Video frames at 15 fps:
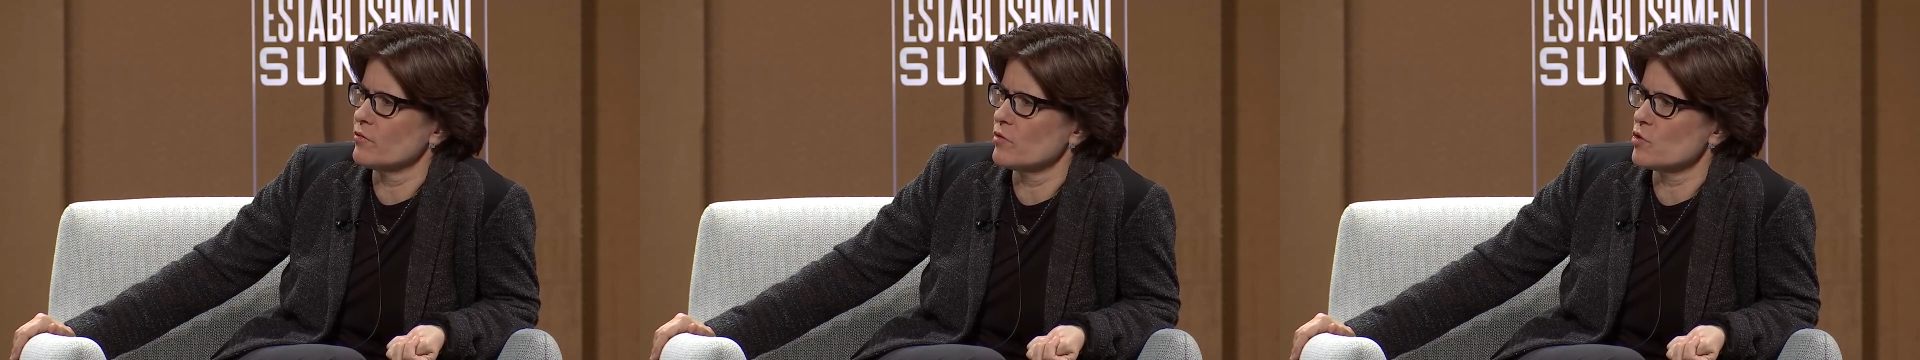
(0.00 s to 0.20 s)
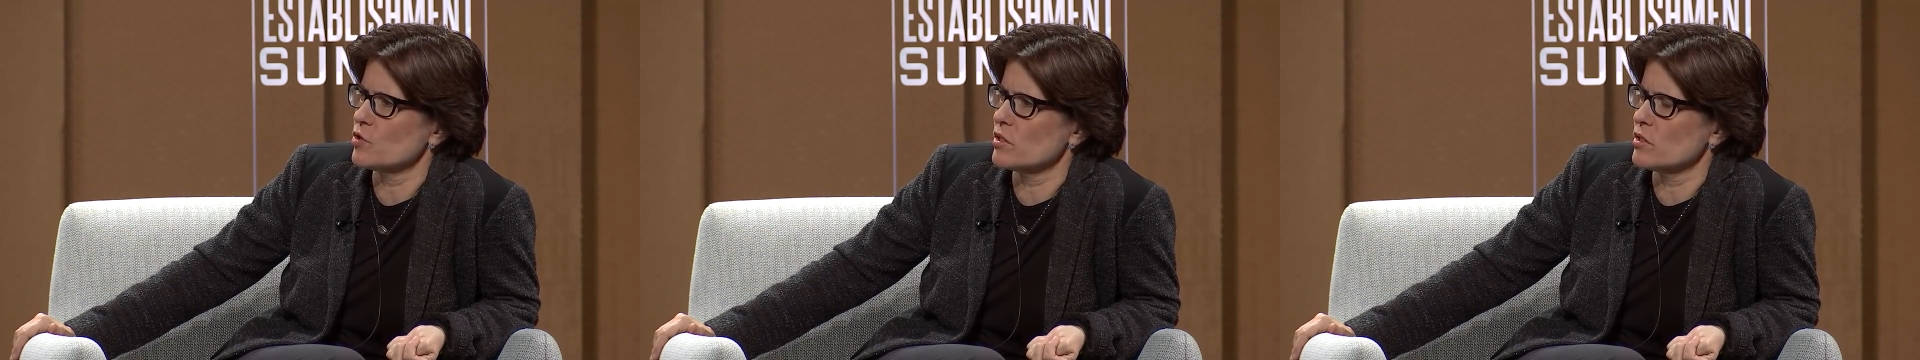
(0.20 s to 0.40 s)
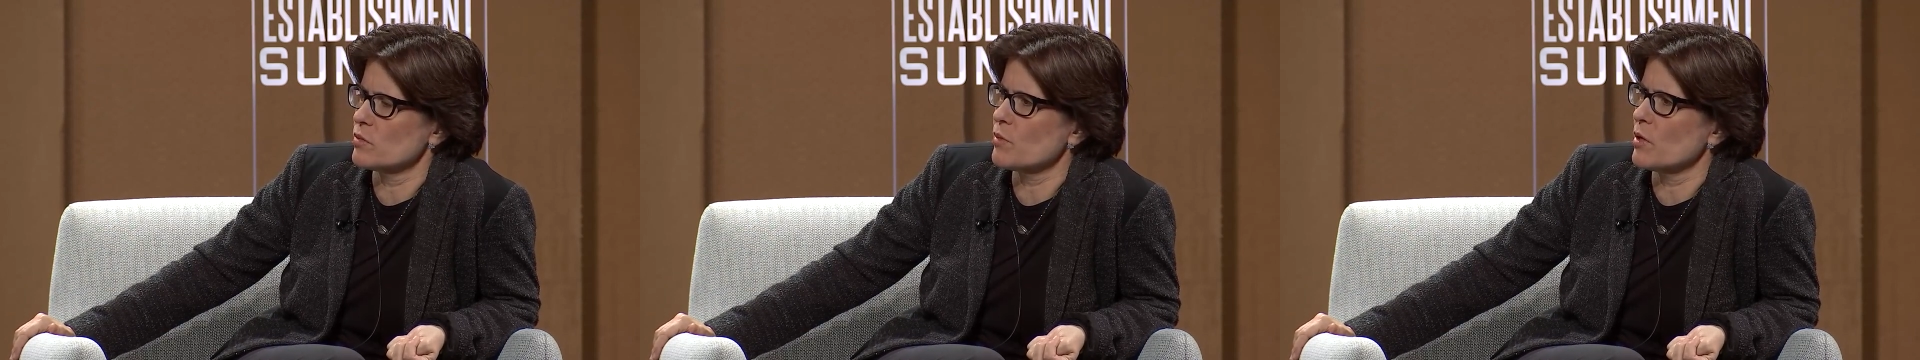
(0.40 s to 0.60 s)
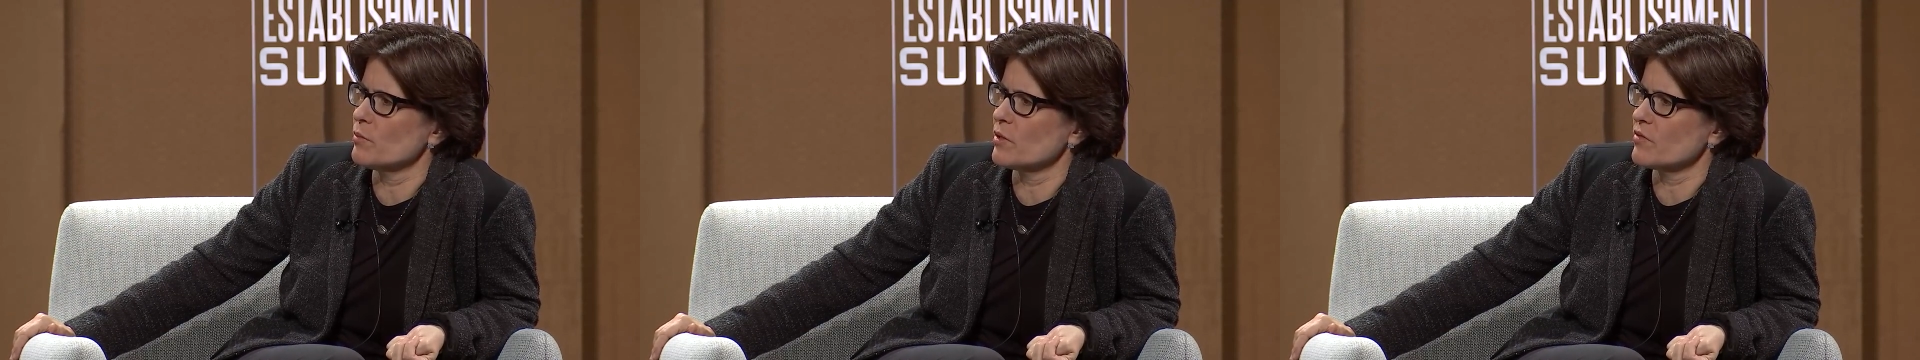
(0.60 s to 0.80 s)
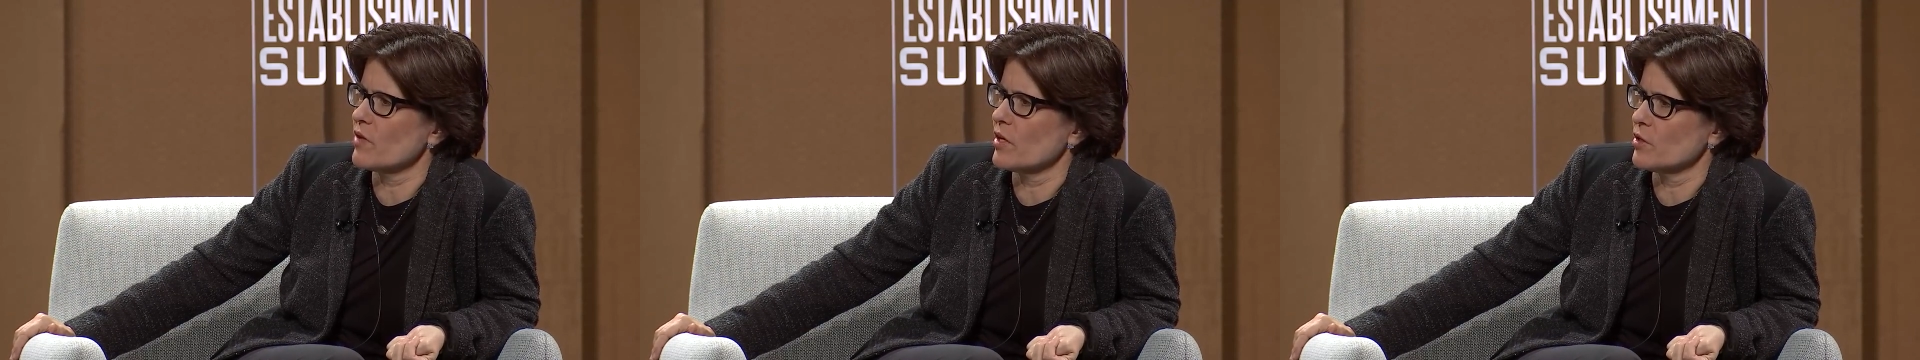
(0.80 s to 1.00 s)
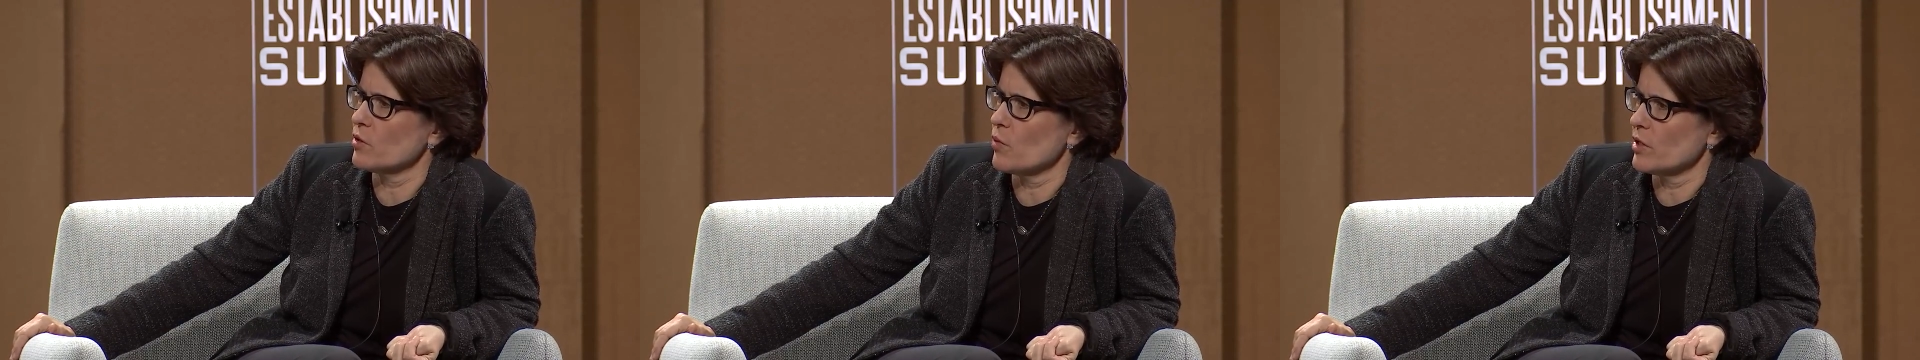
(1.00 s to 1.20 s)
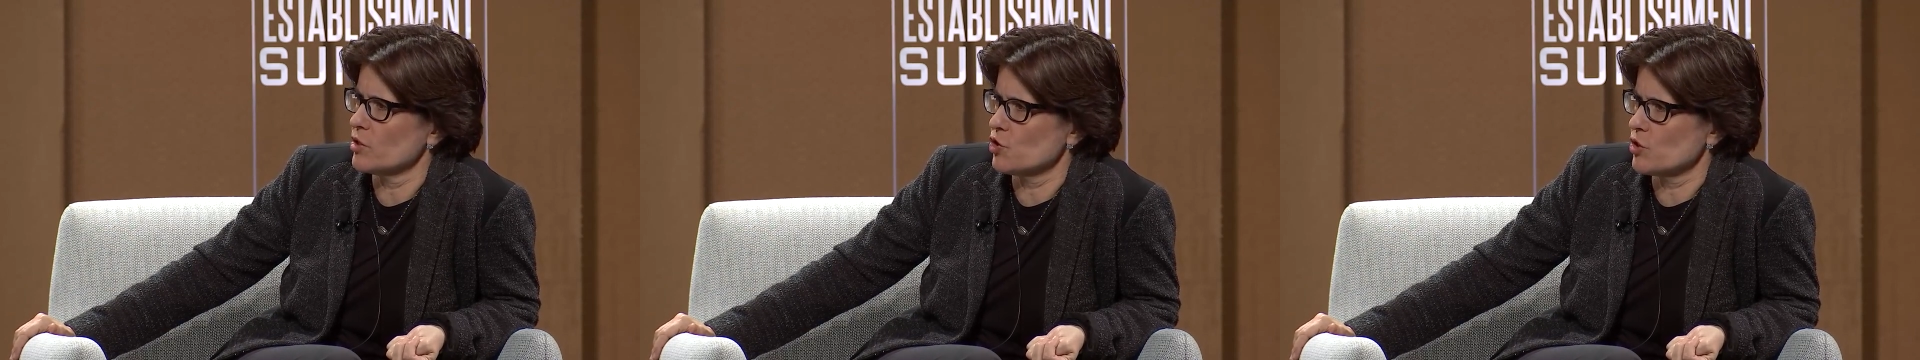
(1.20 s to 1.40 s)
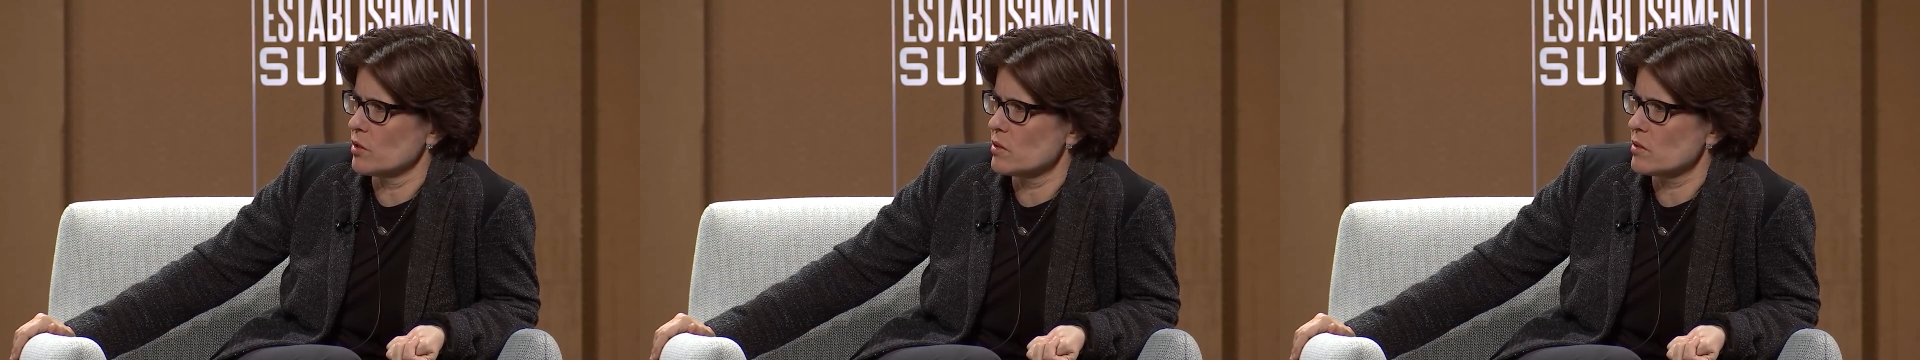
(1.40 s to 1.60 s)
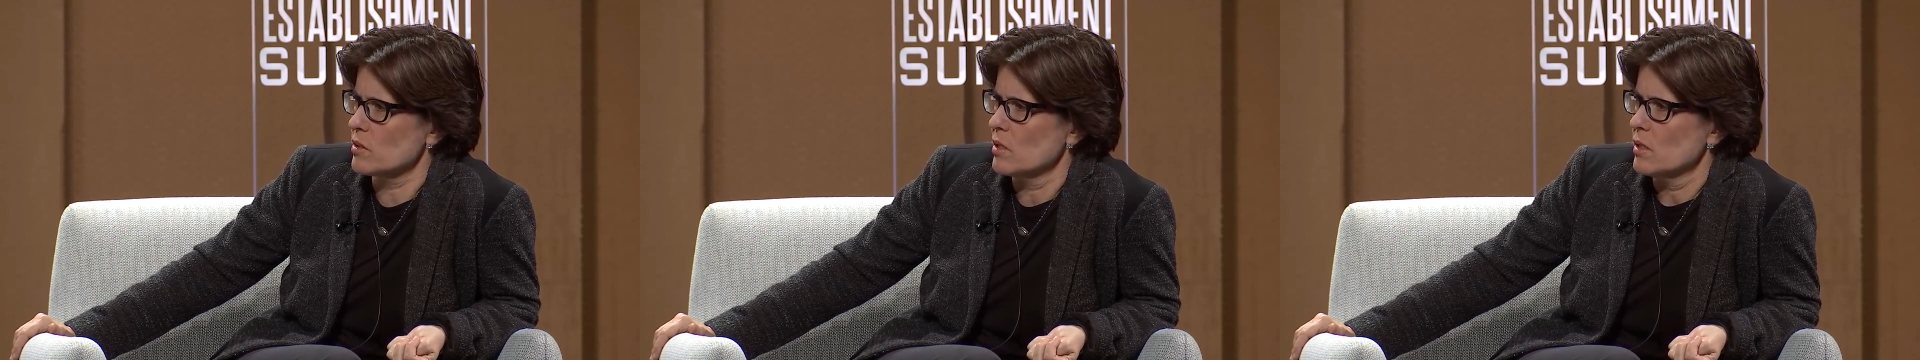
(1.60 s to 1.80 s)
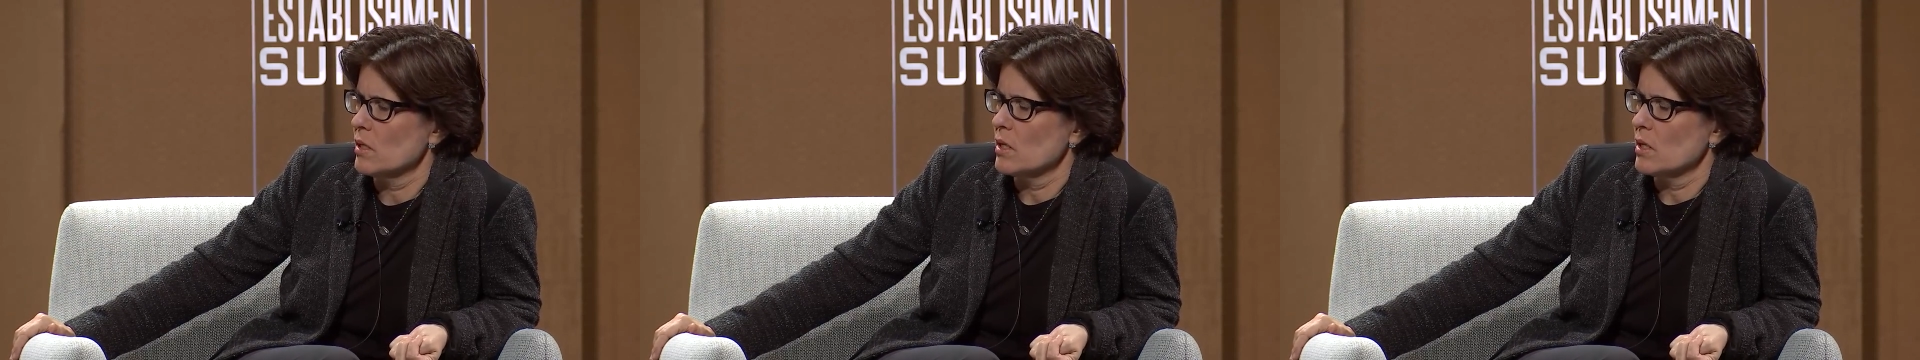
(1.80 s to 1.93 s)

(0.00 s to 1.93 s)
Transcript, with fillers: versus public valuations.